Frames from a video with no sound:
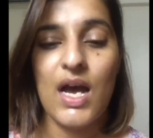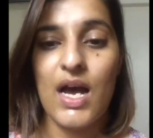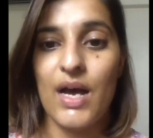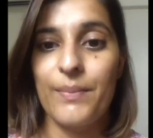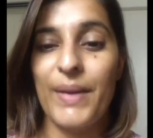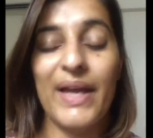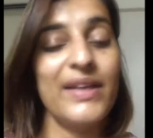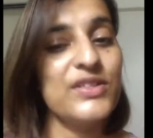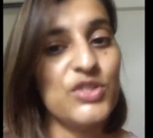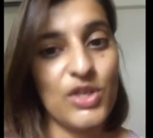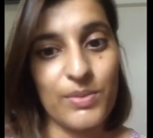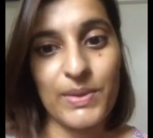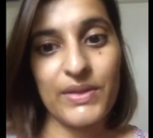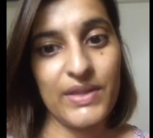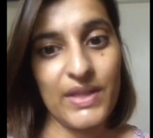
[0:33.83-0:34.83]
Um, I can
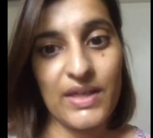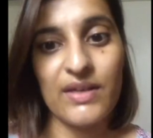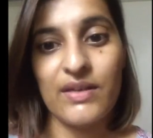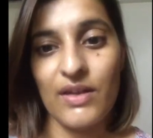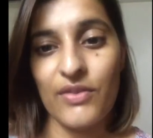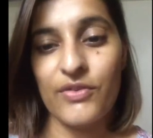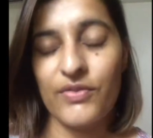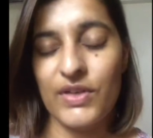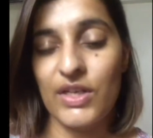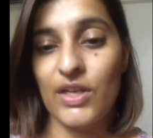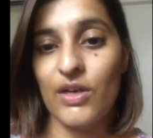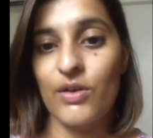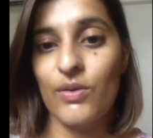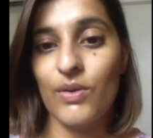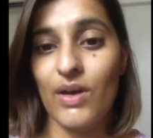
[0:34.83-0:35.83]
talk about that in another
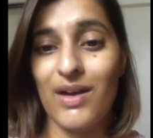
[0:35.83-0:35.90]
video.